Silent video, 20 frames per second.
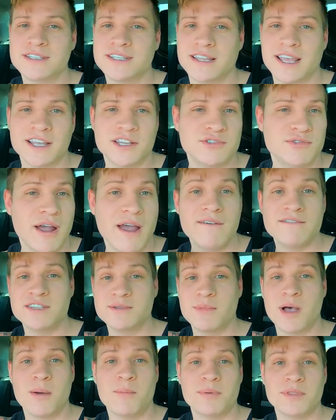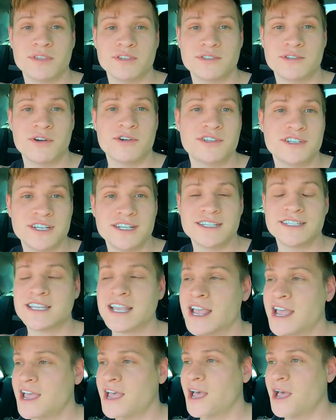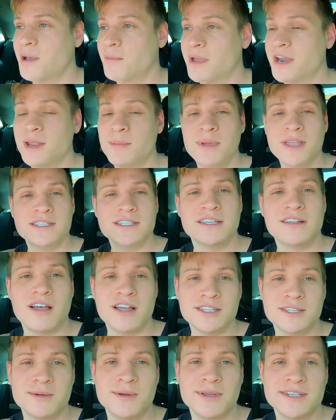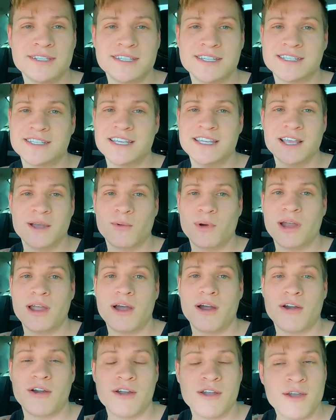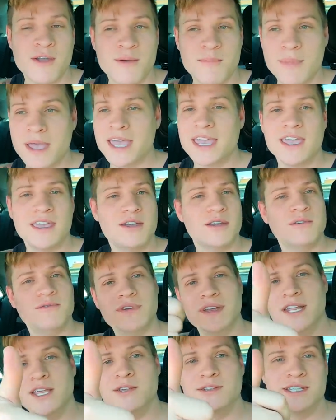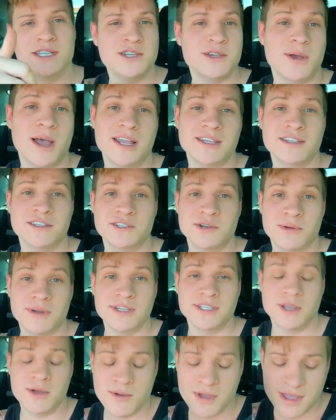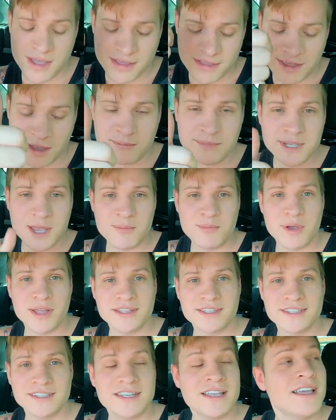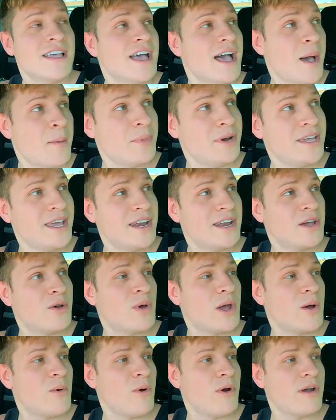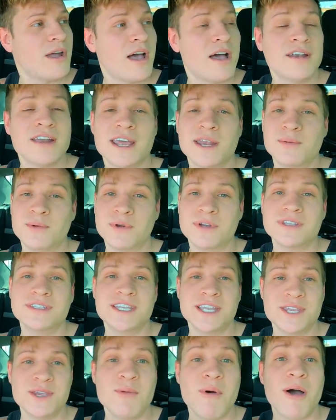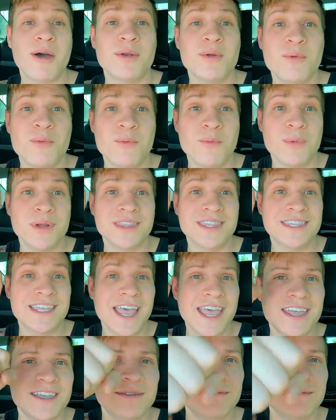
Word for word: It like drives them up in the searches um, and it means a lot to us to see that we are making good videos that you guys enjoy. So thumbs up button. I'm gonna get a quick workout and we'll continue on with day.